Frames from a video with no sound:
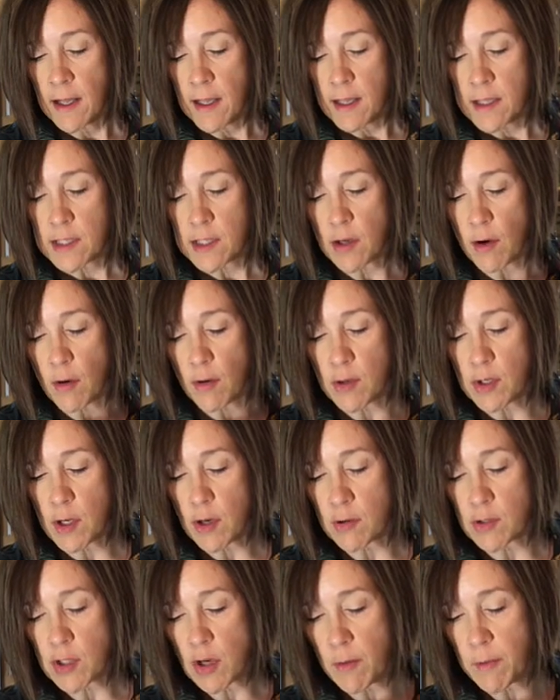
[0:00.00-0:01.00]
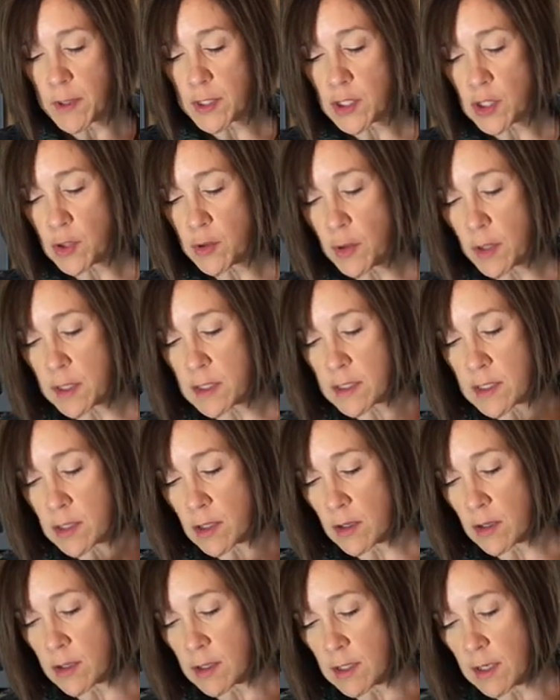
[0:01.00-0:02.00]
So, you know, don't be too
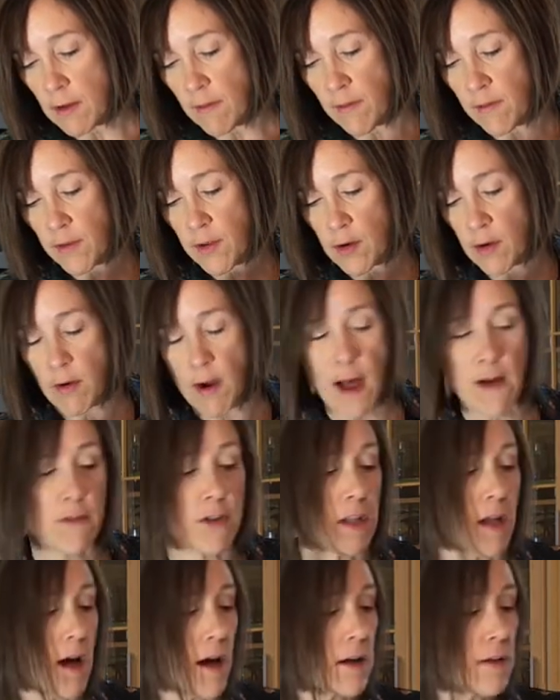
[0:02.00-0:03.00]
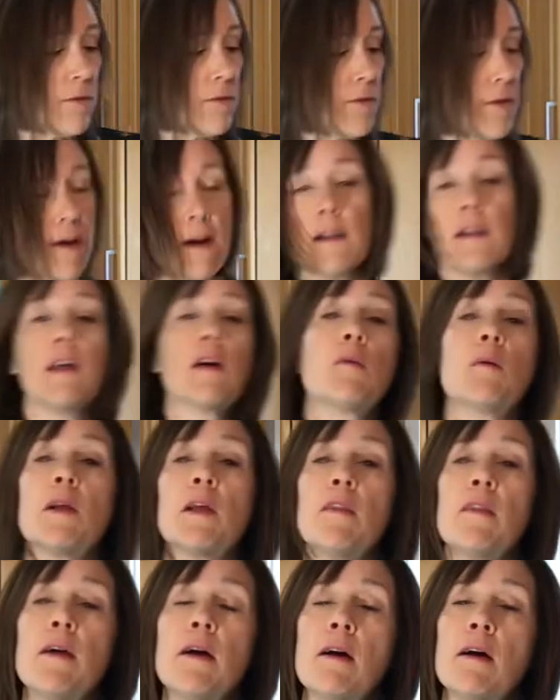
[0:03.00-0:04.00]
concerned if you don't have a lot of liquid
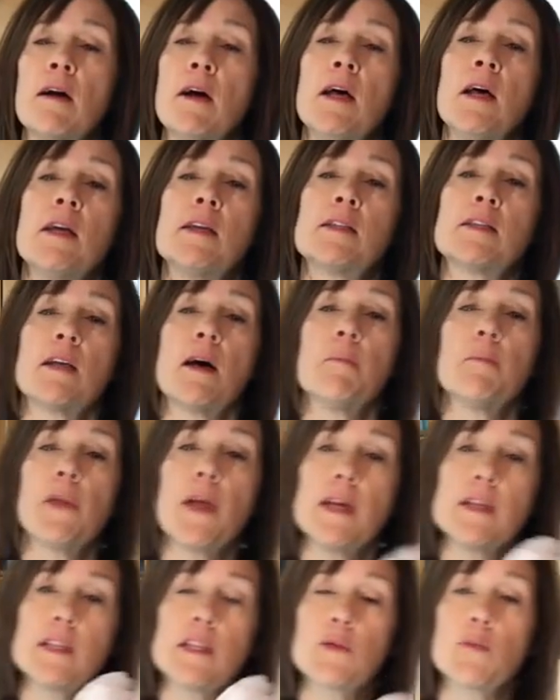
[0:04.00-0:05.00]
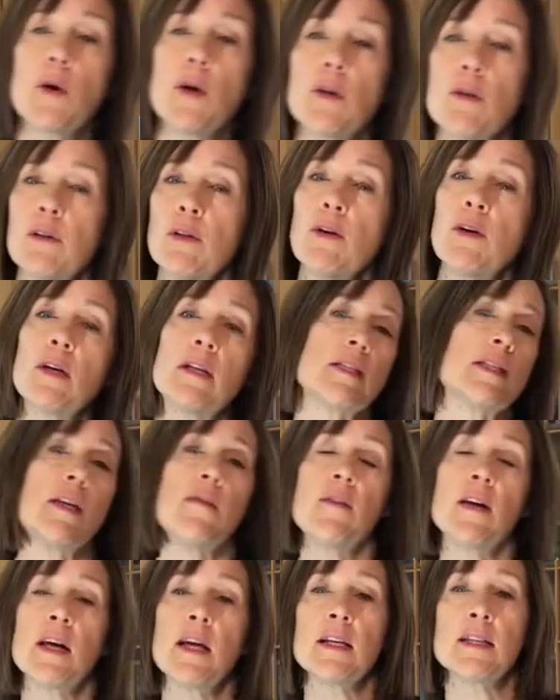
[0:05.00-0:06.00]
in there. Some places where you look, it's
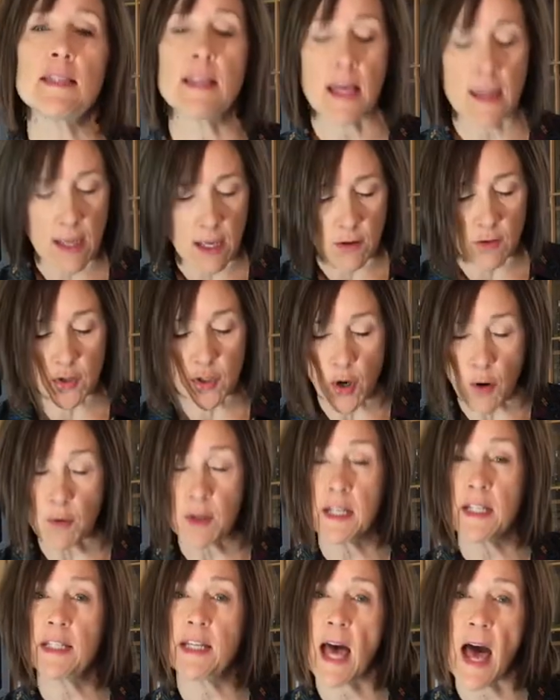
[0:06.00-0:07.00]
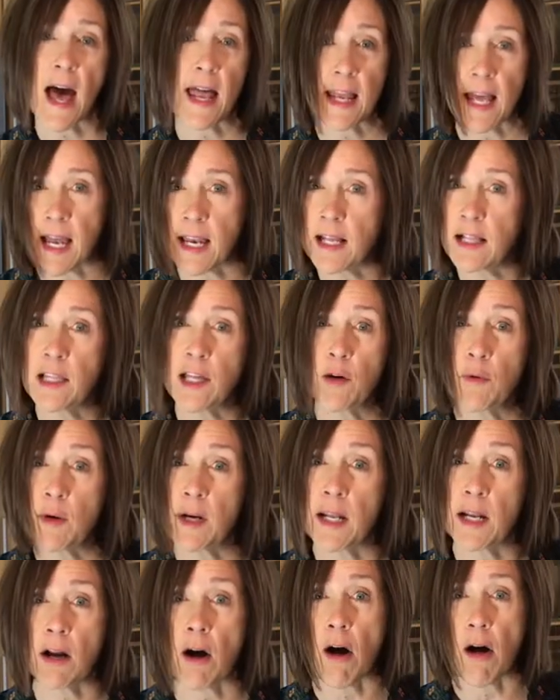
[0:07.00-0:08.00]
even going to say that you don't need to add any liquid
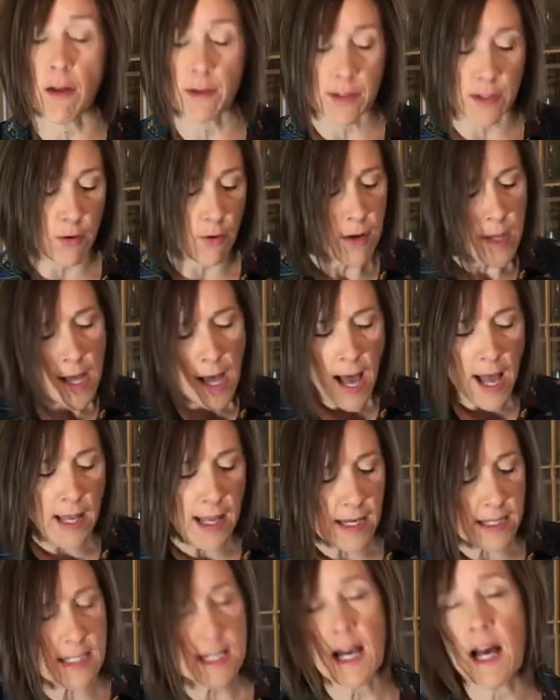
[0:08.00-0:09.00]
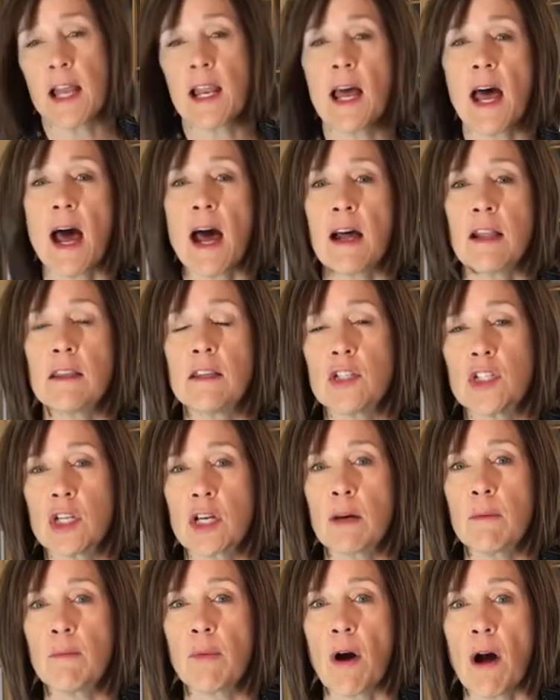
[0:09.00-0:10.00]
at all. So I like to kind of add the
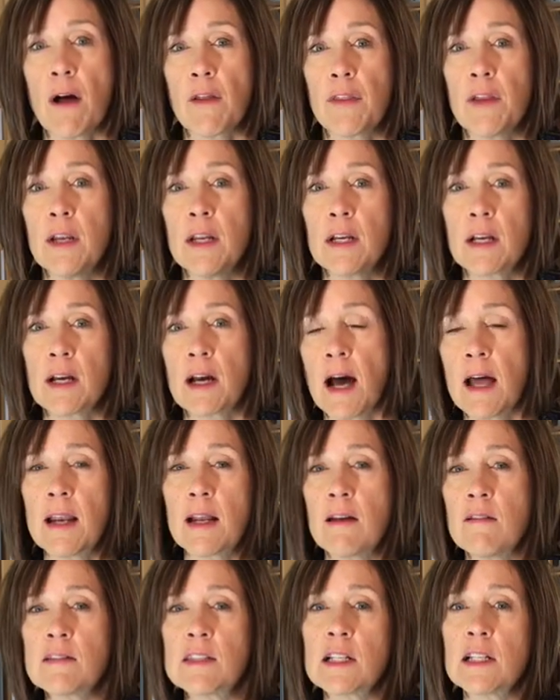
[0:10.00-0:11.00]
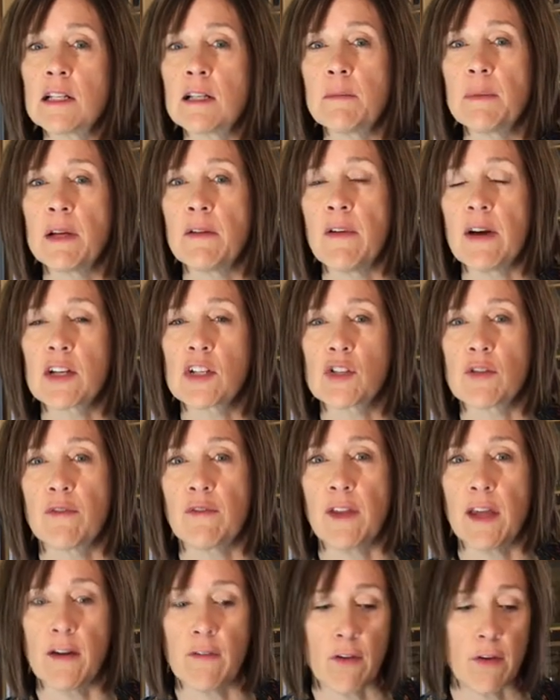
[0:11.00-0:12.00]
chicken broth in. It kind of gives it a little bit of extra
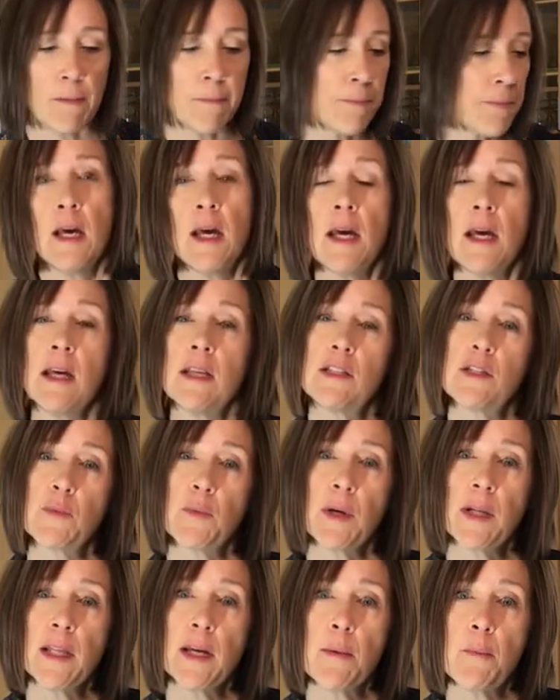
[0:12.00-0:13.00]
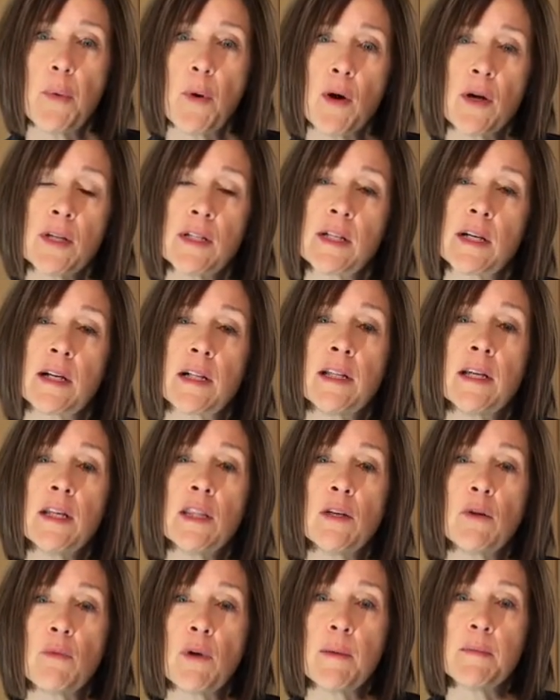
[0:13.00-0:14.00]
flavor. It's really important to clean
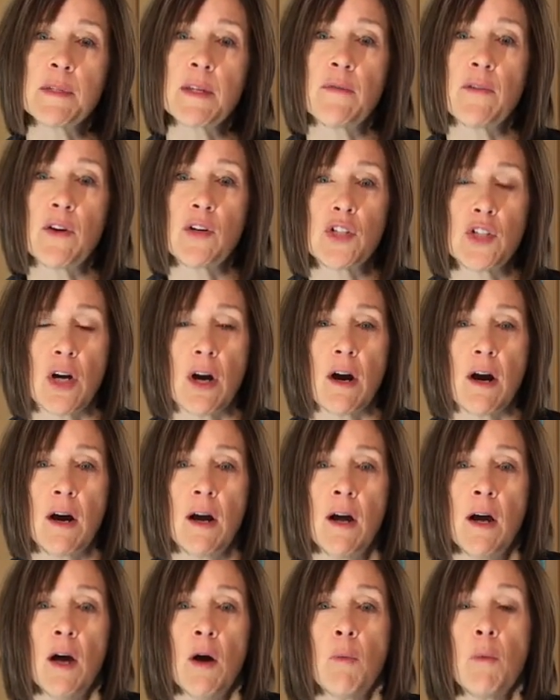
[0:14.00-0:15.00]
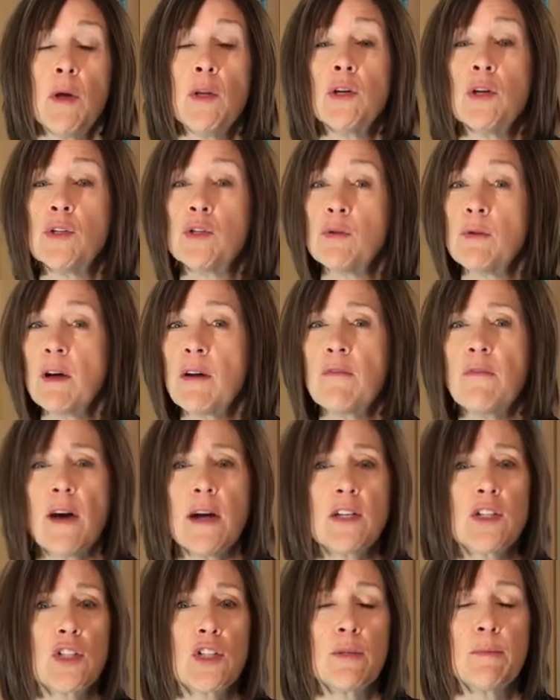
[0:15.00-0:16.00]
the rims of your jar. When you're doing
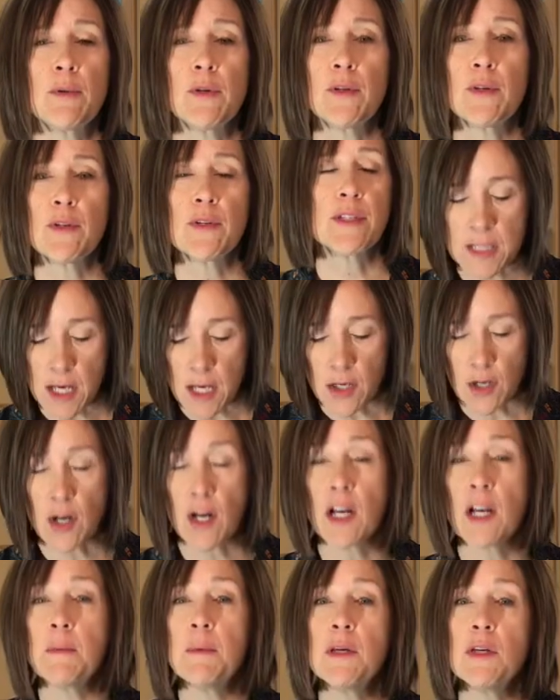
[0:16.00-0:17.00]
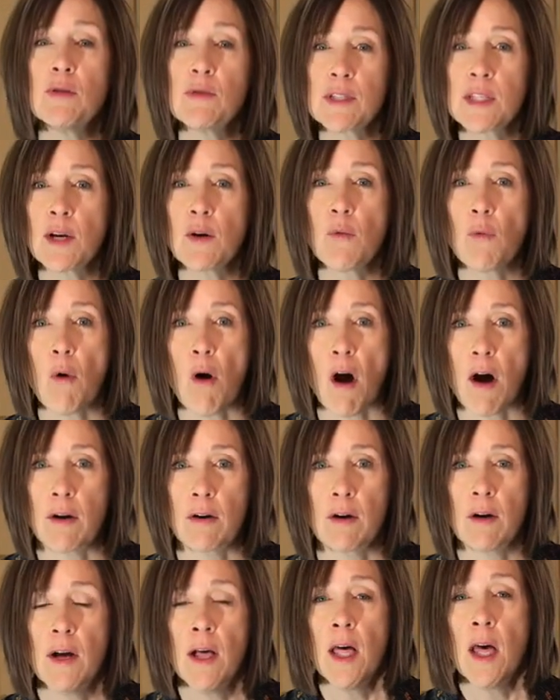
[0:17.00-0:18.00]
vegetables, you're going to be using water.